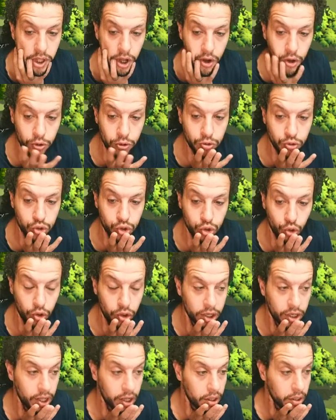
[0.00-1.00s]
like
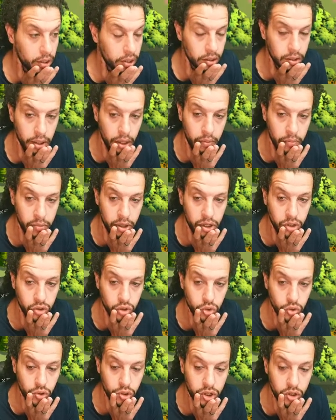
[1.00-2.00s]
controlling it and
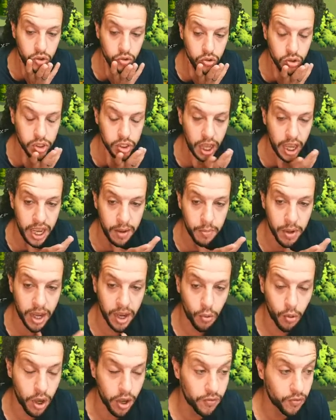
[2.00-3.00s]
making sure it goes
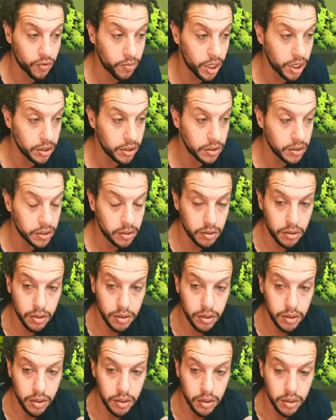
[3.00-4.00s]
aiming away from us.
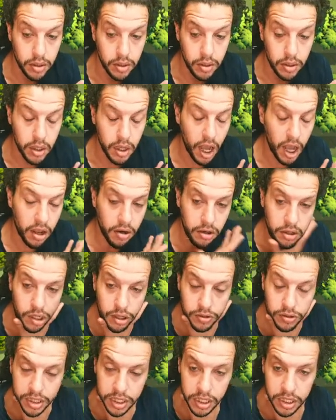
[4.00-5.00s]
I don't
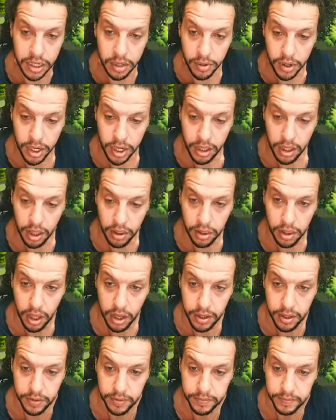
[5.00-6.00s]
know, I was thinking about it the
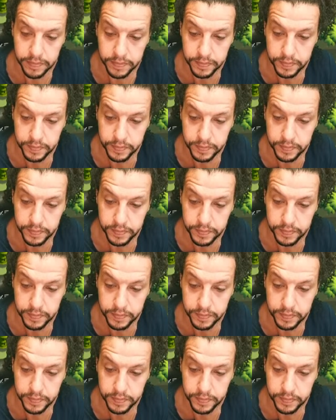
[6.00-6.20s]
other day.